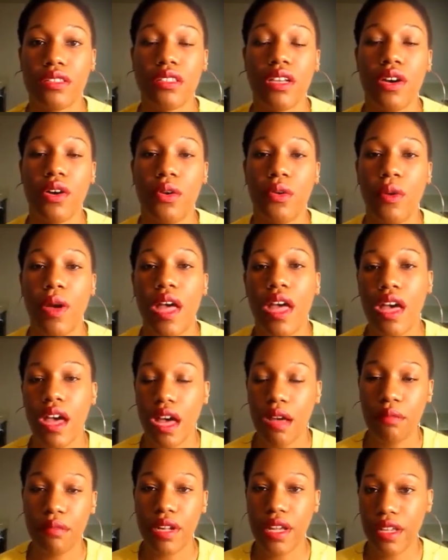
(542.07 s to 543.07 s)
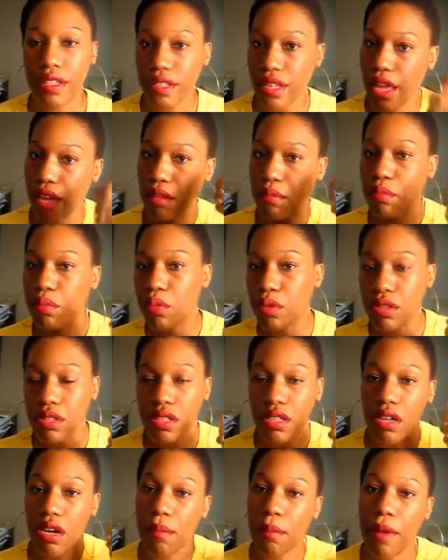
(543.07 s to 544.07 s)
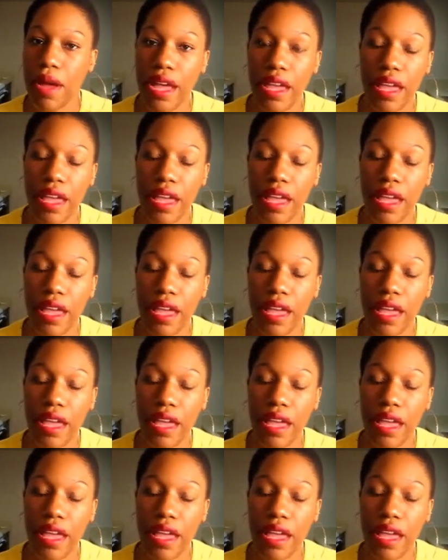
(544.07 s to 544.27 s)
So I'm not like pulling on my